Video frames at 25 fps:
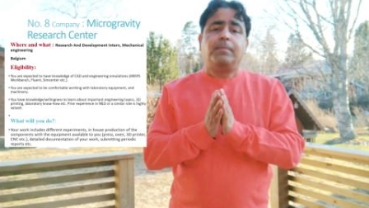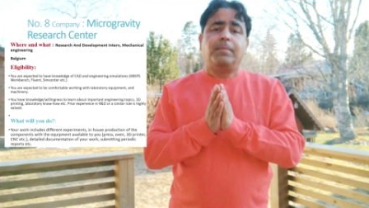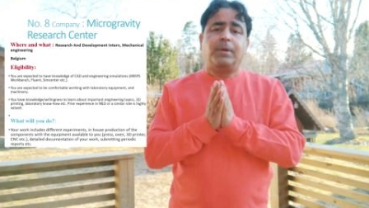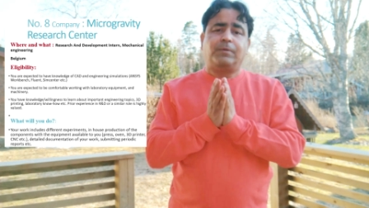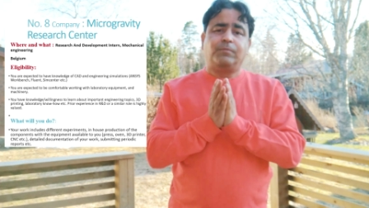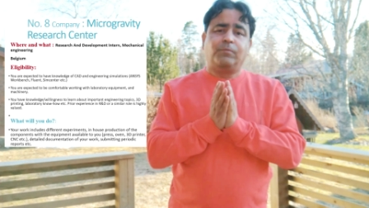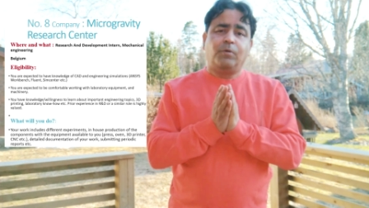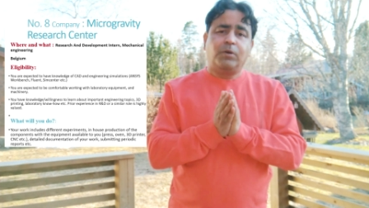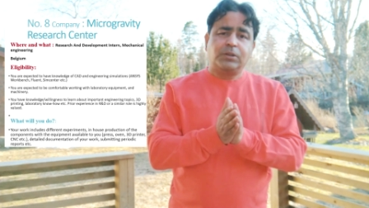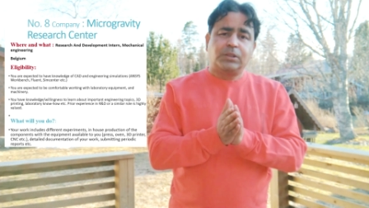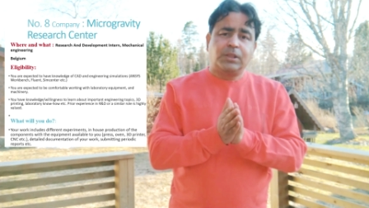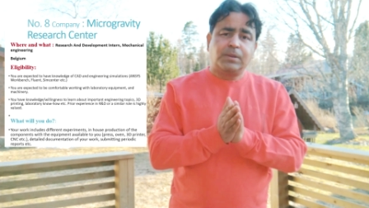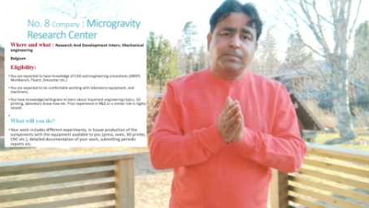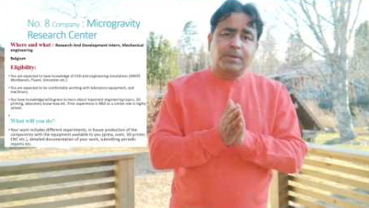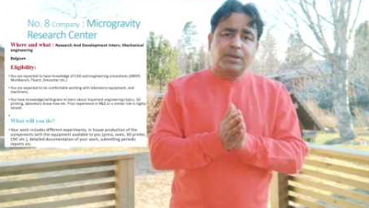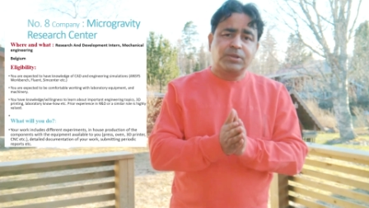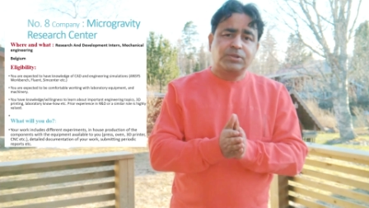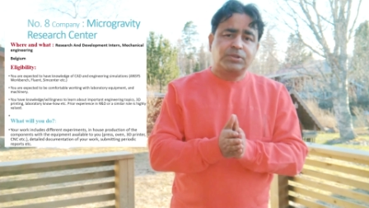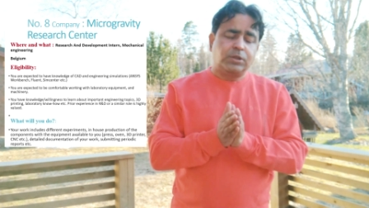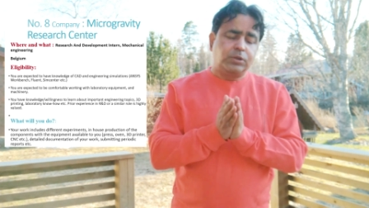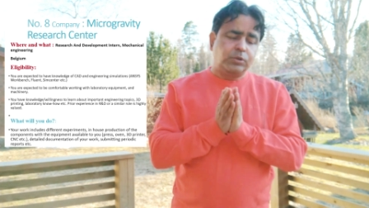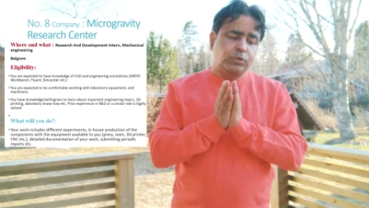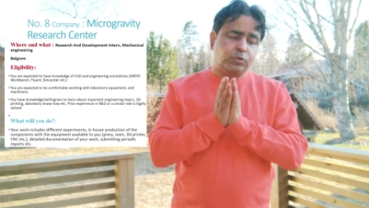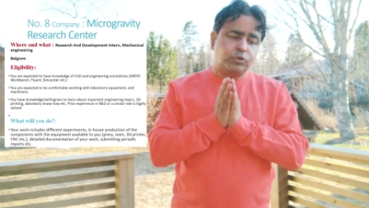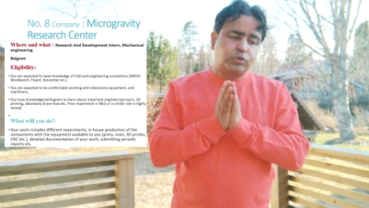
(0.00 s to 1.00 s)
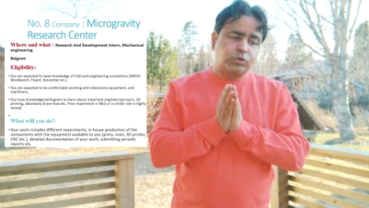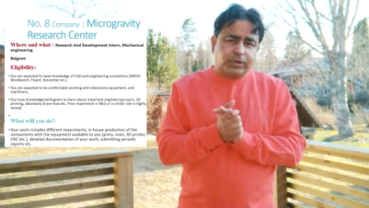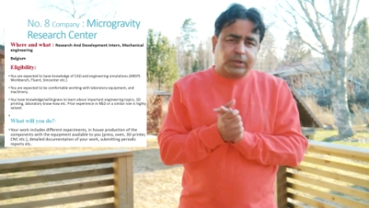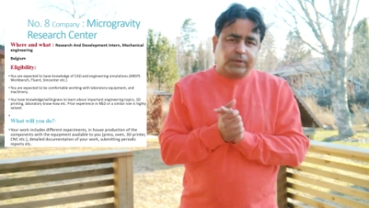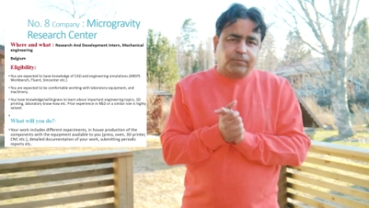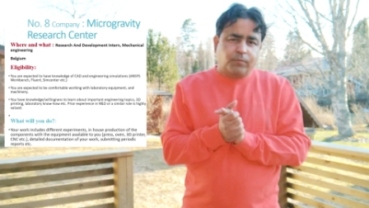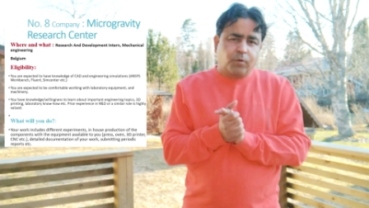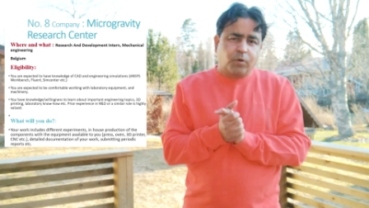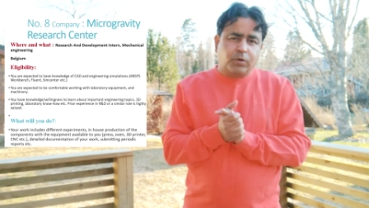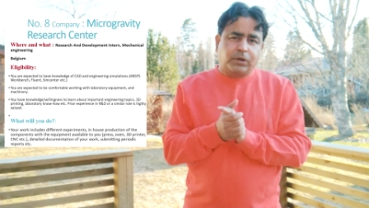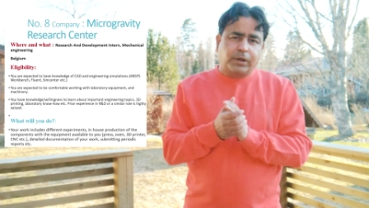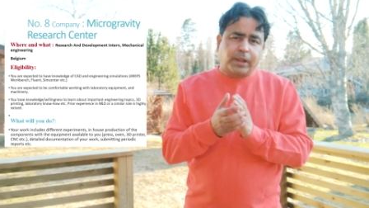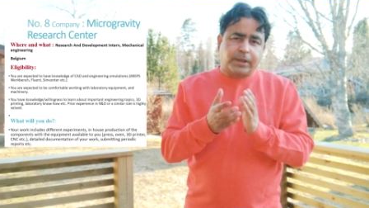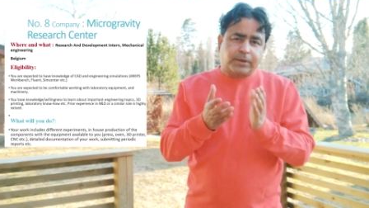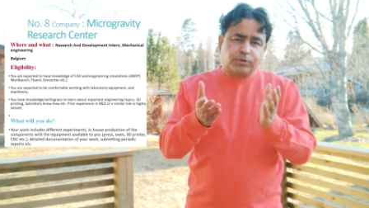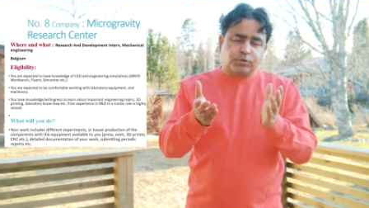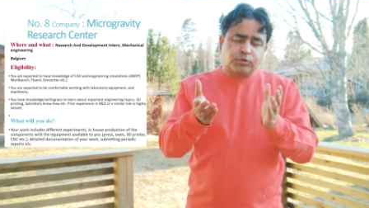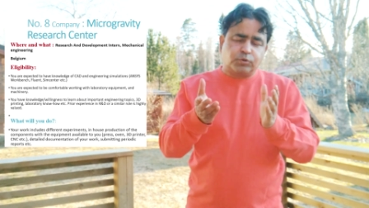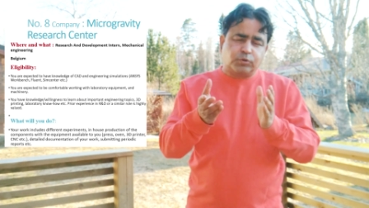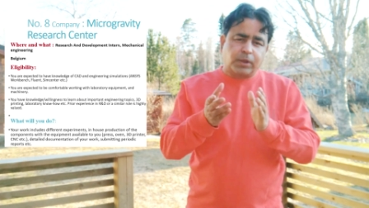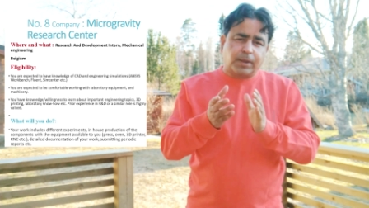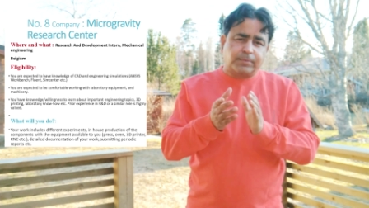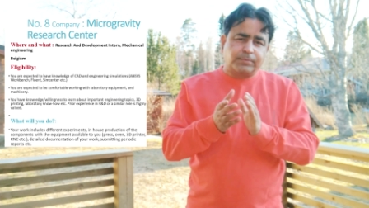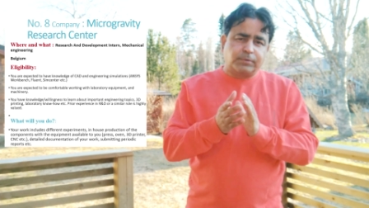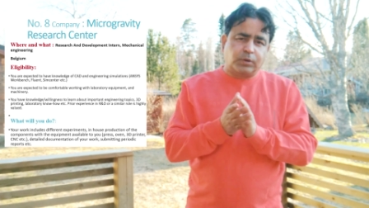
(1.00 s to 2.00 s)
but what they mentioned, you
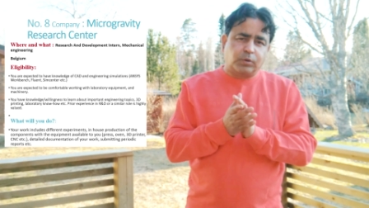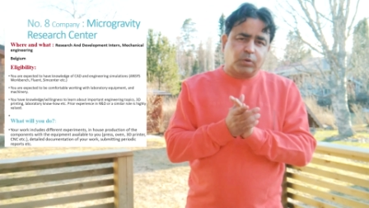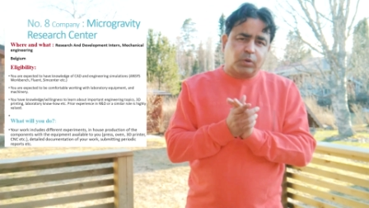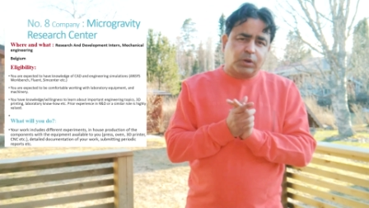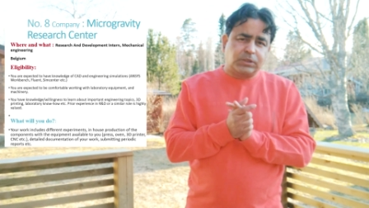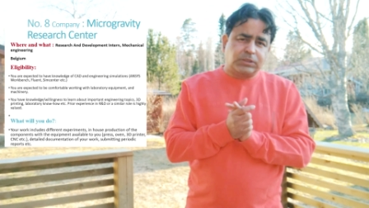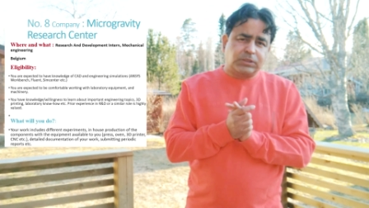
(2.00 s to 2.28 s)
should have the